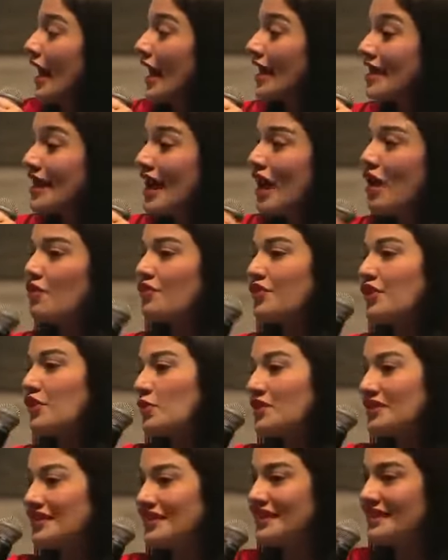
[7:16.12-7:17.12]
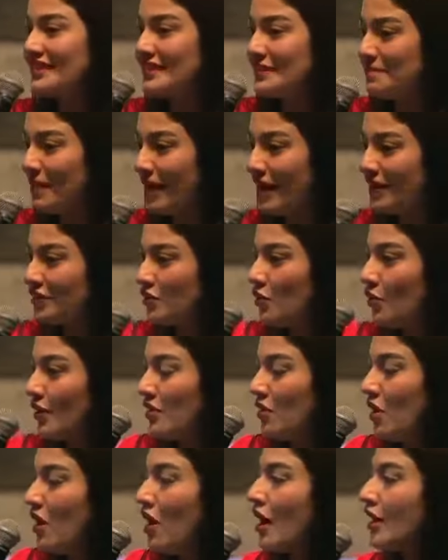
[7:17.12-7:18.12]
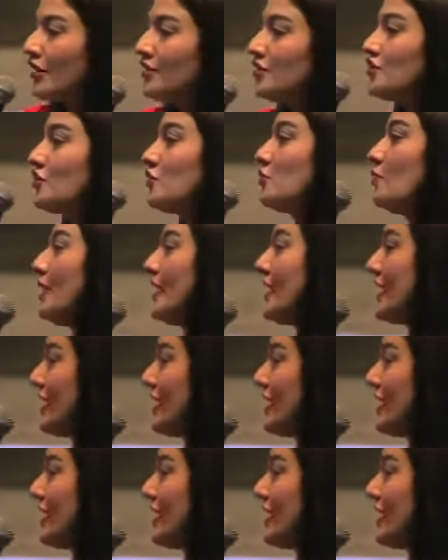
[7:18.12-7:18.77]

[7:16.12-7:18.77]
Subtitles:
And now there was this debate going on. Should we